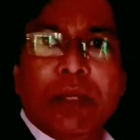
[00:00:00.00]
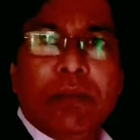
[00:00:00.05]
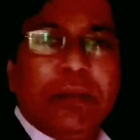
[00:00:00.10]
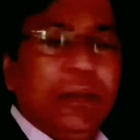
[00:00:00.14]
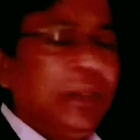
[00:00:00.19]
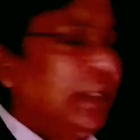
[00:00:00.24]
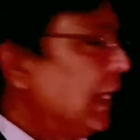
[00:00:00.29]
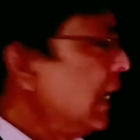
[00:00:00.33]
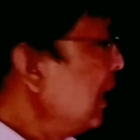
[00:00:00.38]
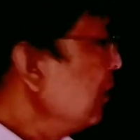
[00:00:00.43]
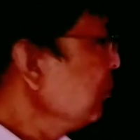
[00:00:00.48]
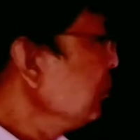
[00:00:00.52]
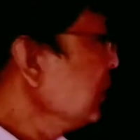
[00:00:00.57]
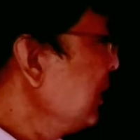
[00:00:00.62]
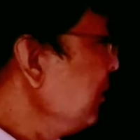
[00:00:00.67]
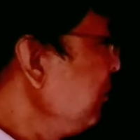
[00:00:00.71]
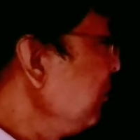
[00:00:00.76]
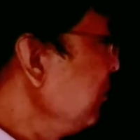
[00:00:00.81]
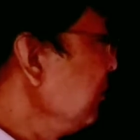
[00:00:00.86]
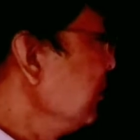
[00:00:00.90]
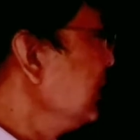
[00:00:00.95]
they have
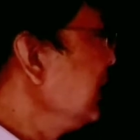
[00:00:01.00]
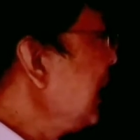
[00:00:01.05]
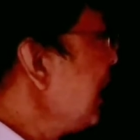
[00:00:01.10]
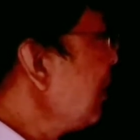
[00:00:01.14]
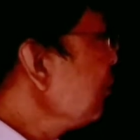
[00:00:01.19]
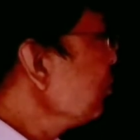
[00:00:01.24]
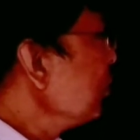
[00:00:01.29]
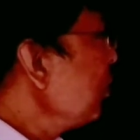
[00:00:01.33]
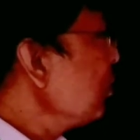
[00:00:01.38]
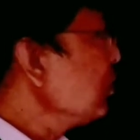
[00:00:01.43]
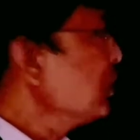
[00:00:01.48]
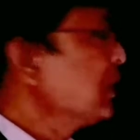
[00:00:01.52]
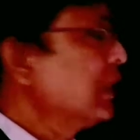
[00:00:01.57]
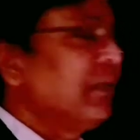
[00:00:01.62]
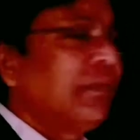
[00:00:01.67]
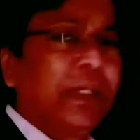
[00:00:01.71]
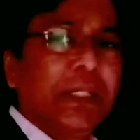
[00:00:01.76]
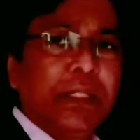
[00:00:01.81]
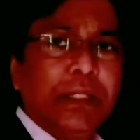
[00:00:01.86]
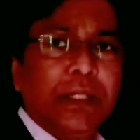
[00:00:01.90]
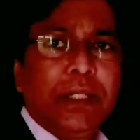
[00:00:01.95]
not
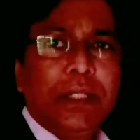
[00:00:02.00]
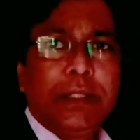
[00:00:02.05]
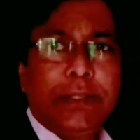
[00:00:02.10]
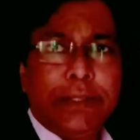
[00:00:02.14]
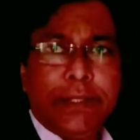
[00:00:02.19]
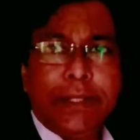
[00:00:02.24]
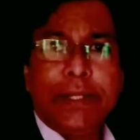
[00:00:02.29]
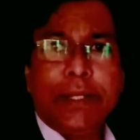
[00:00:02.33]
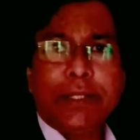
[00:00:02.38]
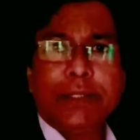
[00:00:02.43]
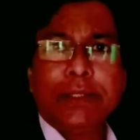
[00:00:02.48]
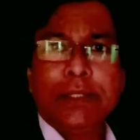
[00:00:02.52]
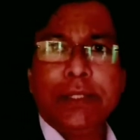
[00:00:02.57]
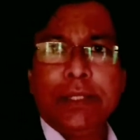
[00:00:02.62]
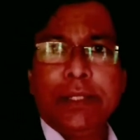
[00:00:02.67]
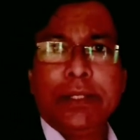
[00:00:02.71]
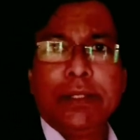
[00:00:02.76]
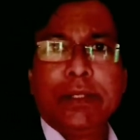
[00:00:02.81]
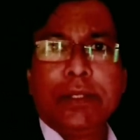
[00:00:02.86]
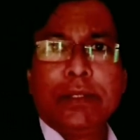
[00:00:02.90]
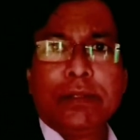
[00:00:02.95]
given
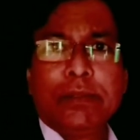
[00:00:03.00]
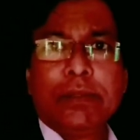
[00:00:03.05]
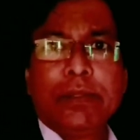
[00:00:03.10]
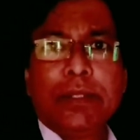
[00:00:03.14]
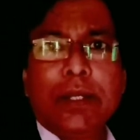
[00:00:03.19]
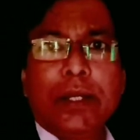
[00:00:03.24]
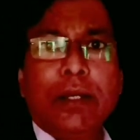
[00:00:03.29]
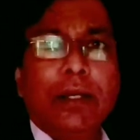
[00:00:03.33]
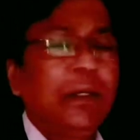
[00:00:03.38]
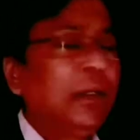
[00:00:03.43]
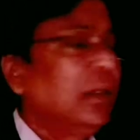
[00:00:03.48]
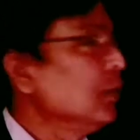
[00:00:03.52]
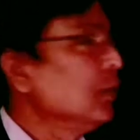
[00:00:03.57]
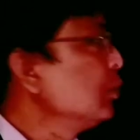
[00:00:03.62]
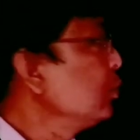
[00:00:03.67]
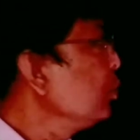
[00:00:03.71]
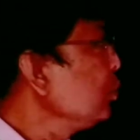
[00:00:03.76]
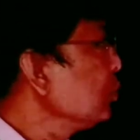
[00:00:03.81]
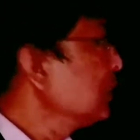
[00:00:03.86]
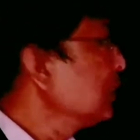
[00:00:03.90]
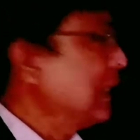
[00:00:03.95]
directly the
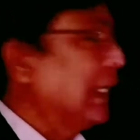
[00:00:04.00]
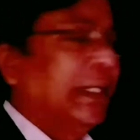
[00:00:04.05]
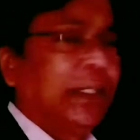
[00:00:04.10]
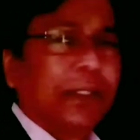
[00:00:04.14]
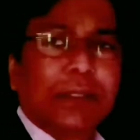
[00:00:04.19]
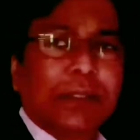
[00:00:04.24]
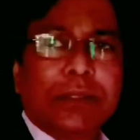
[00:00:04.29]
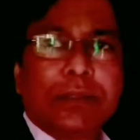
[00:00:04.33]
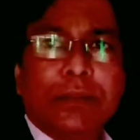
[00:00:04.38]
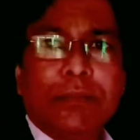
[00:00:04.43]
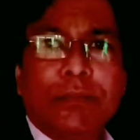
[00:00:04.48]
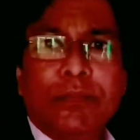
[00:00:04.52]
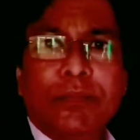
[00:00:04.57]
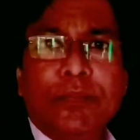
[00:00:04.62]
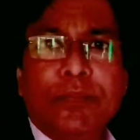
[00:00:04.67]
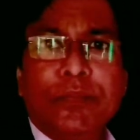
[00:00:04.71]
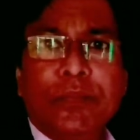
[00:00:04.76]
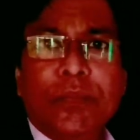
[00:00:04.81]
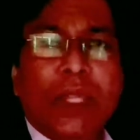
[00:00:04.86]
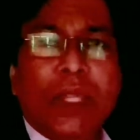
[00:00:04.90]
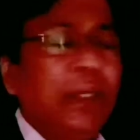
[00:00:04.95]
two sides.
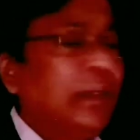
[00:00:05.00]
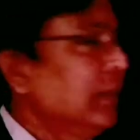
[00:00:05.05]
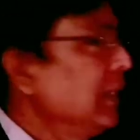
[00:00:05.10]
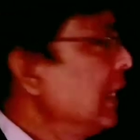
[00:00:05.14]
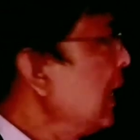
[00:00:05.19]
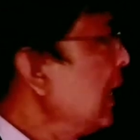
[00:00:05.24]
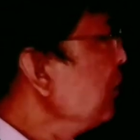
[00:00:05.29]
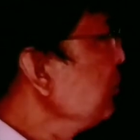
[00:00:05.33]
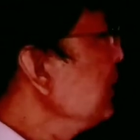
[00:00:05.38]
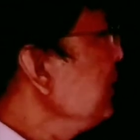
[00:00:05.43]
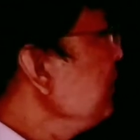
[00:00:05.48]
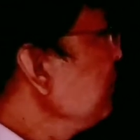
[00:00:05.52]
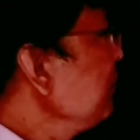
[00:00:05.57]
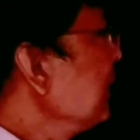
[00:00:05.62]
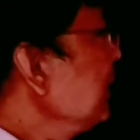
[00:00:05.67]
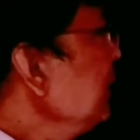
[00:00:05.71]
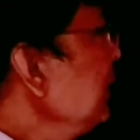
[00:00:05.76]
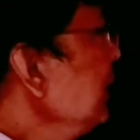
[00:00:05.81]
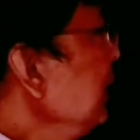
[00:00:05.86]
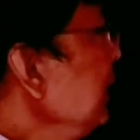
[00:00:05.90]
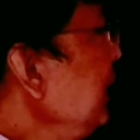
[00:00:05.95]
They have
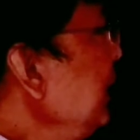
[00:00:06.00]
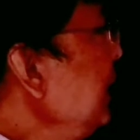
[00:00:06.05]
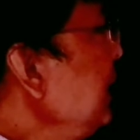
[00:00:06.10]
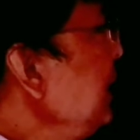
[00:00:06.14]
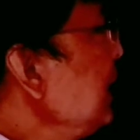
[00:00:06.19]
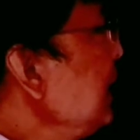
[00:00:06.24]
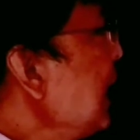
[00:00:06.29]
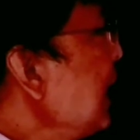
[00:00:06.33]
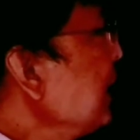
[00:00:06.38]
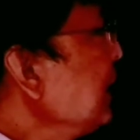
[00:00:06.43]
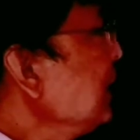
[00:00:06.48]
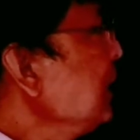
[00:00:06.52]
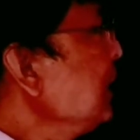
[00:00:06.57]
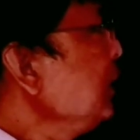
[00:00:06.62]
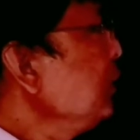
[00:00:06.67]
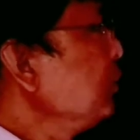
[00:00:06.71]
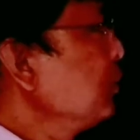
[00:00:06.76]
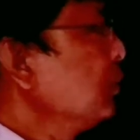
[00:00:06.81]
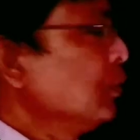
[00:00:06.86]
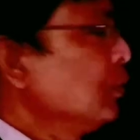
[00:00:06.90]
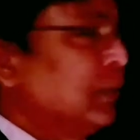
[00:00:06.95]
given
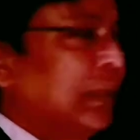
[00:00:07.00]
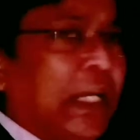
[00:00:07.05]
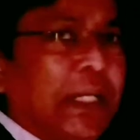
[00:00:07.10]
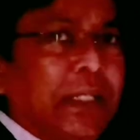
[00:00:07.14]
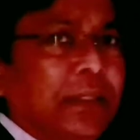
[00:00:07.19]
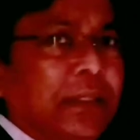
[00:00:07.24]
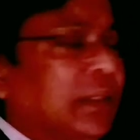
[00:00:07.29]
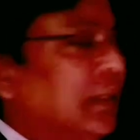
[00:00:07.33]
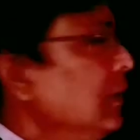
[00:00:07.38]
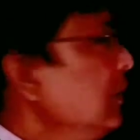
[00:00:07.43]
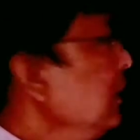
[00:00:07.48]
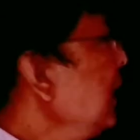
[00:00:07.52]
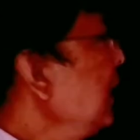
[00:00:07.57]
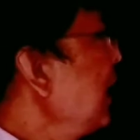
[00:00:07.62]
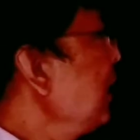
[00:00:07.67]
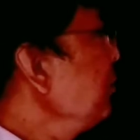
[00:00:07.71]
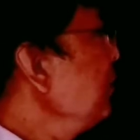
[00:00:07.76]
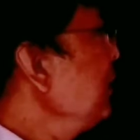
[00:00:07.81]
indirectly two sides. They have